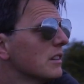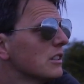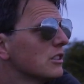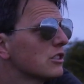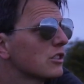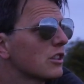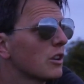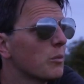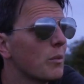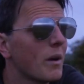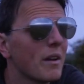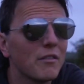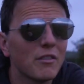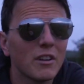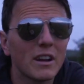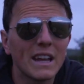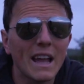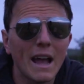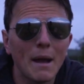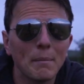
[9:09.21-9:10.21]
just gotta wait
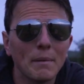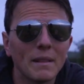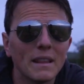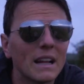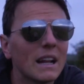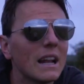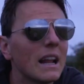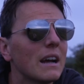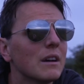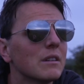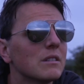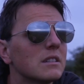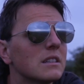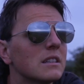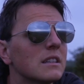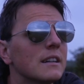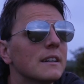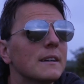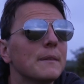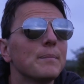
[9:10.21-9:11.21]
for a gap in the
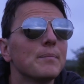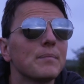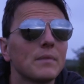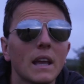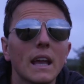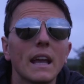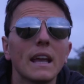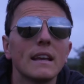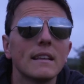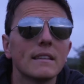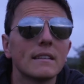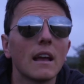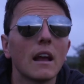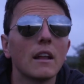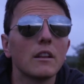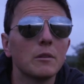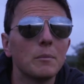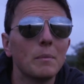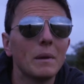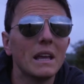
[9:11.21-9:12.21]
clouds. It is
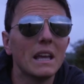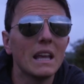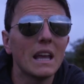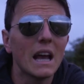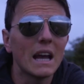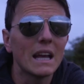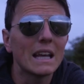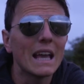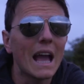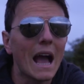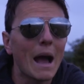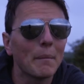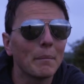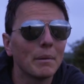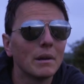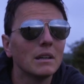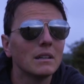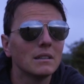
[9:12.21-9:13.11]
going to be a gap.